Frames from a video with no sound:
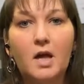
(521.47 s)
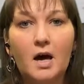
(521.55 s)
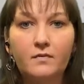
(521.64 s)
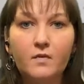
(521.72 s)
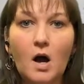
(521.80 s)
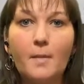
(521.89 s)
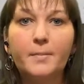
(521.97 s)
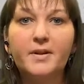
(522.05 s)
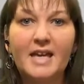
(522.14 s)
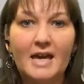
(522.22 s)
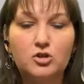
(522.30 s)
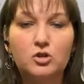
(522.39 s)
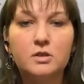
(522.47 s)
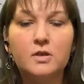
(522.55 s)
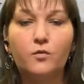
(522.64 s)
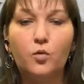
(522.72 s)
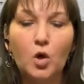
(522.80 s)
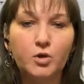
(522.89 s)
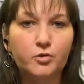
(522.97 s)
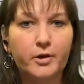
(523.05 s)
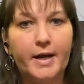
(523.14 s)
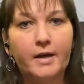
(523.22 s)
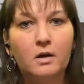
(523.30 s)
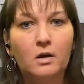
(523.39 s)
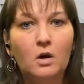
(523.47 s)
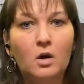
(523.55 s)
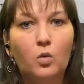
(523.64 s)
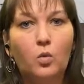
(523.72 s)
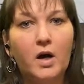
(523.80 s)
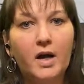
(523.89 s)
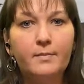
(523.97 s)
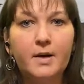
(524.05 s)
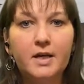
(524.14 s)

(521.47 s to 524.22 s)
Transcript: you're going to have a lot of complications of wondering,